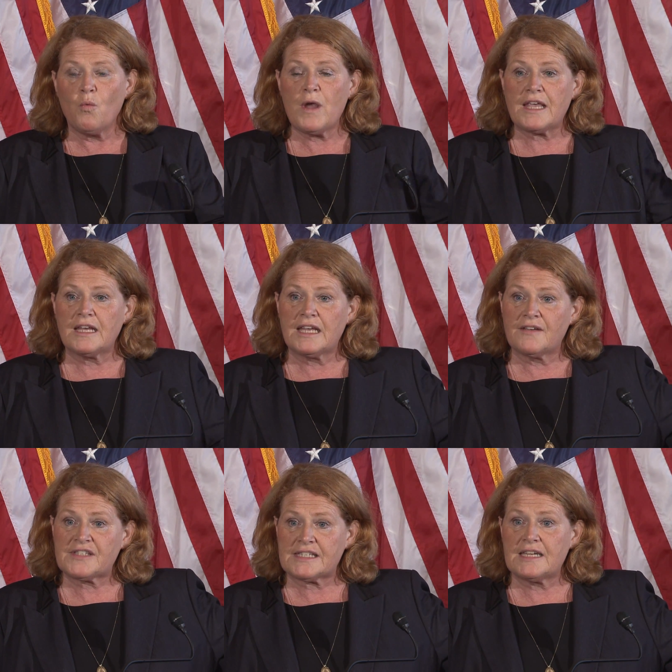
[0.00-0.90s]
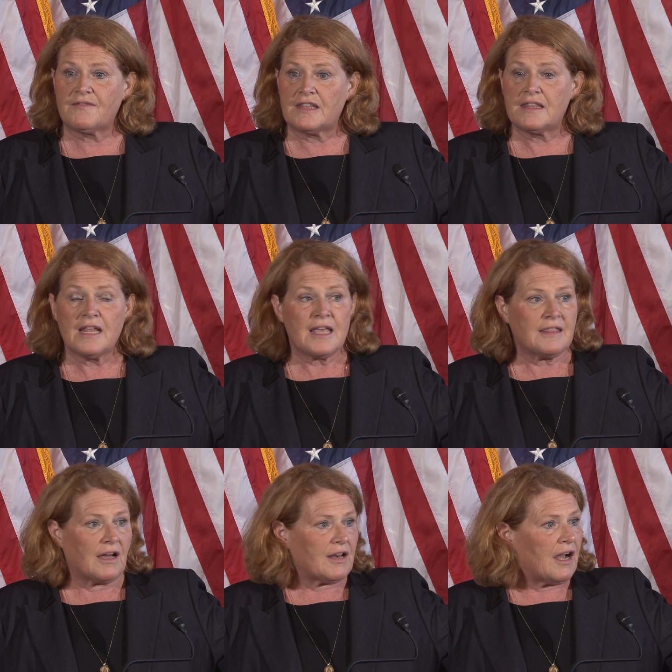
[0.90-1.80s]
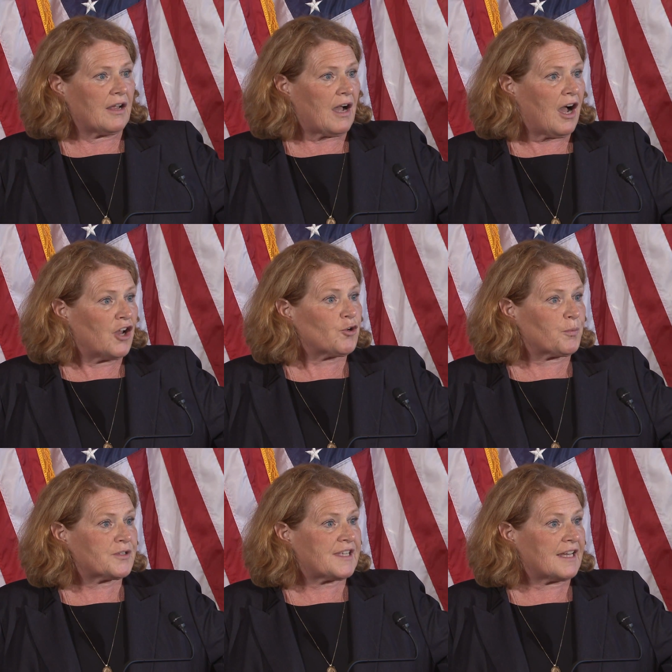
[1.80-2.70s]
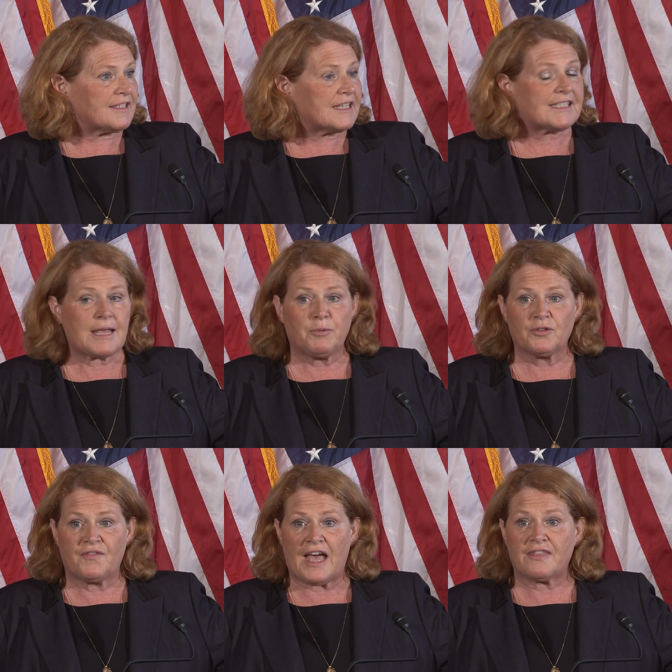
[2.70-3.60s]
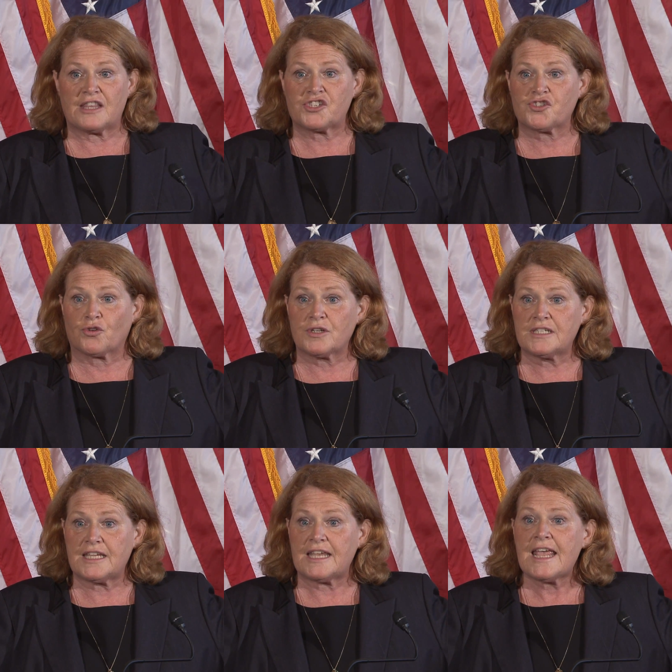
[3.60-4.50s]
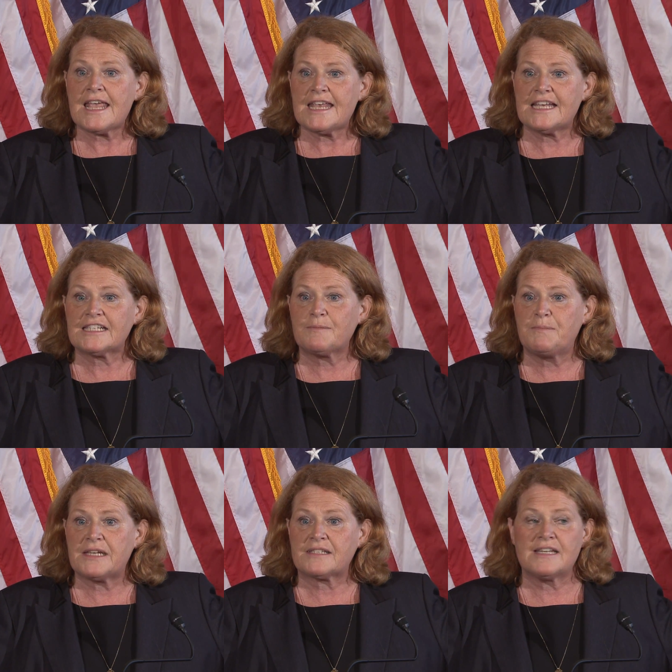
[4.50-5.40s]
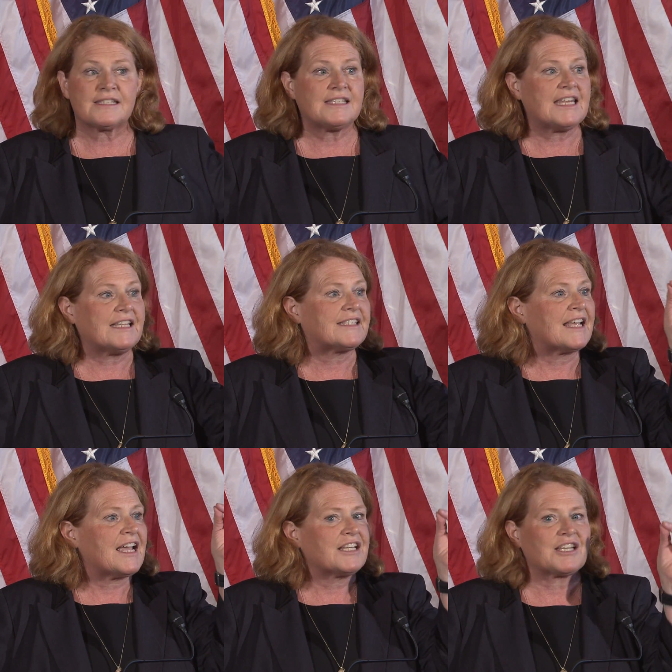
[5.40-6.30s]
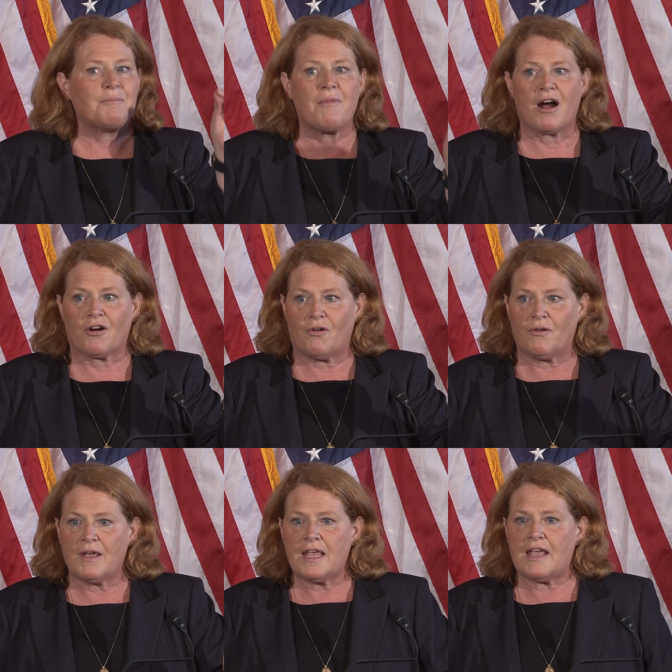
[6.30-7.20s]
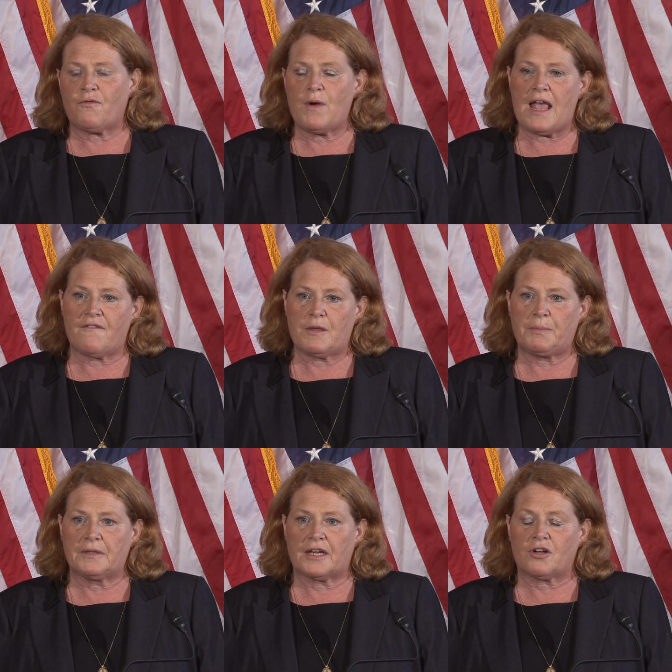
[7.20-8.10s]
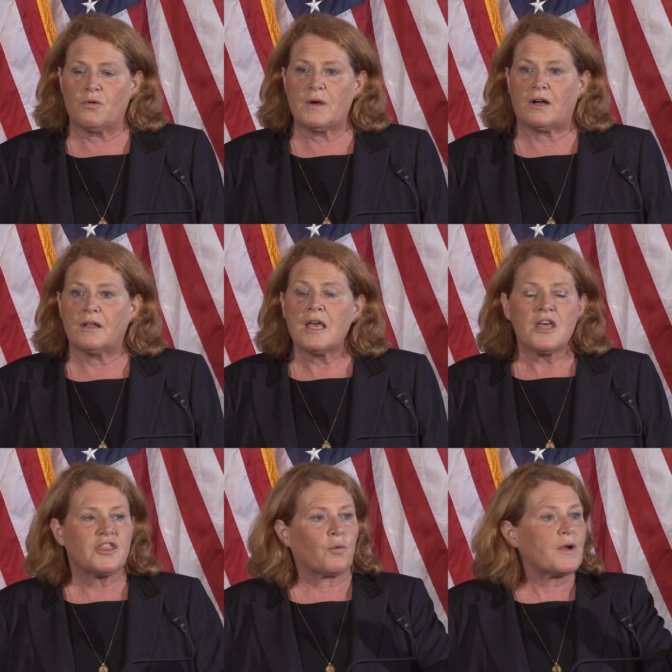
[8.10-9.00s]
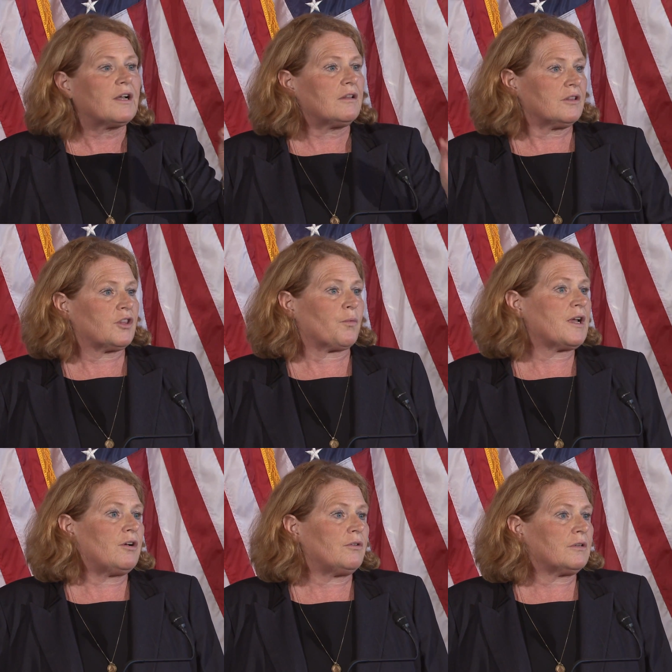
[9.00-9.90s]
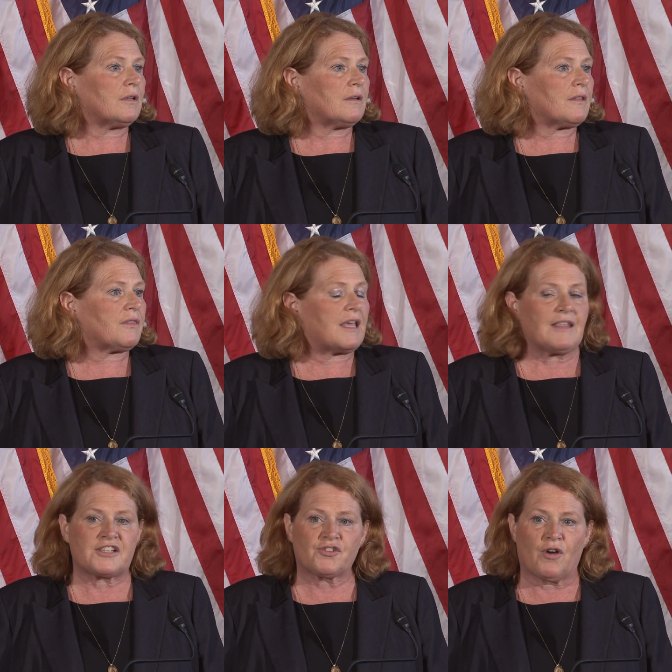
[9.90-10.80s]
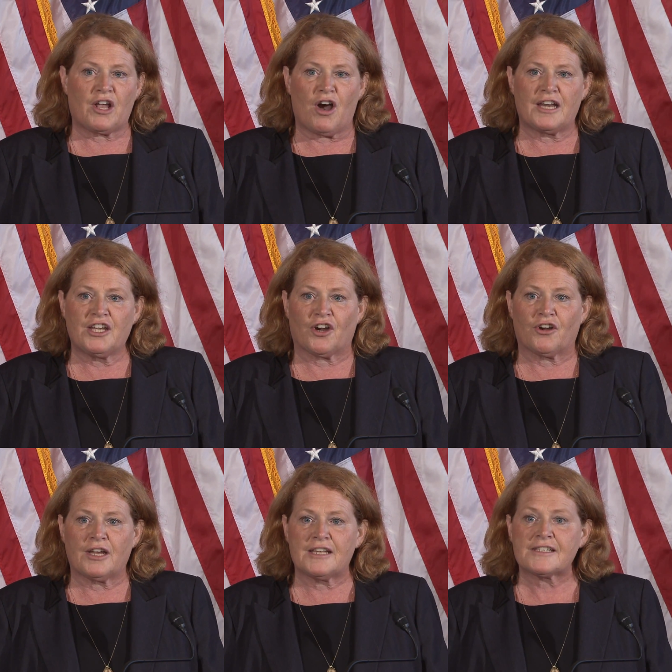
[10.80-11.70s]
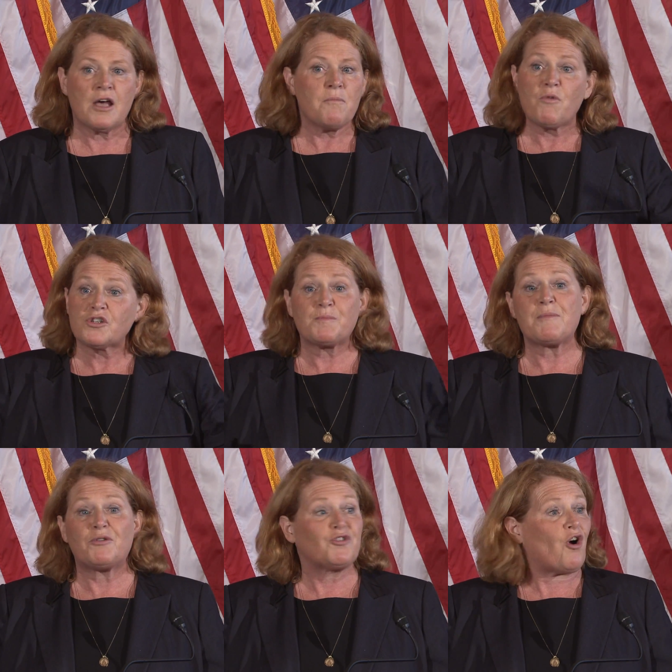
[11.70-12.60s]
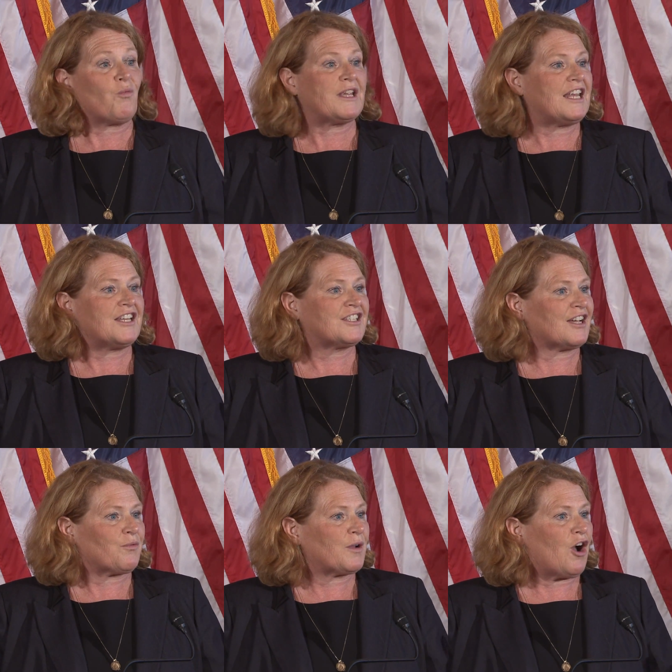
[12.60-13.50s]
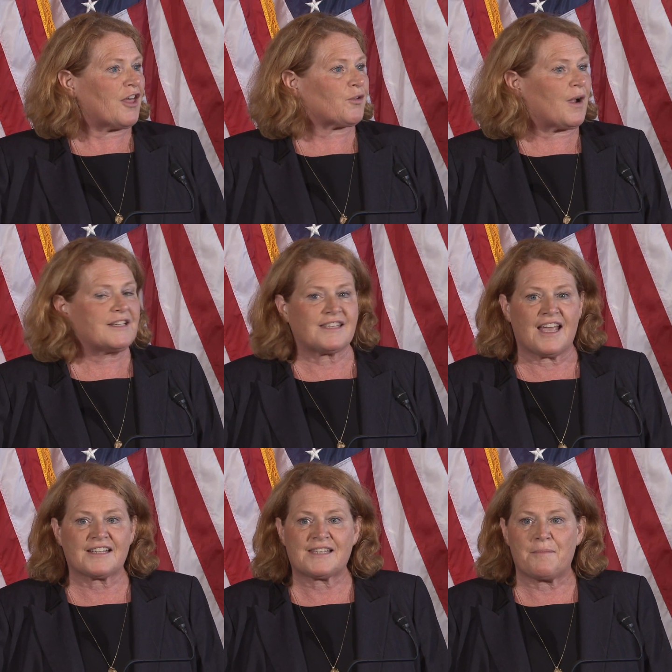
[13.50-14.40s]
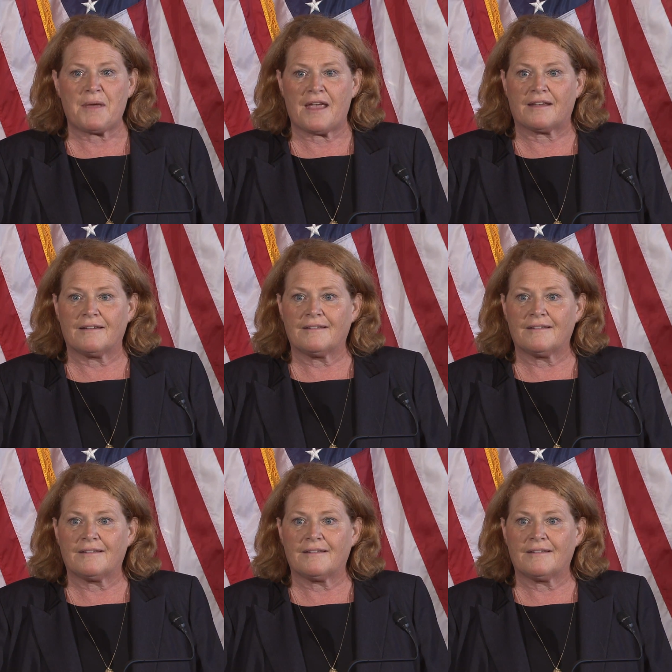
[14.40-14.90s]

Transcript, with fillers: We can give Stephen, the 100% uh, disabled vet, the certainty his business needs tomorrow if we have the political will. The real, the real thing that's going on here is most people know we need to reauthorize the Ex-Im Bank.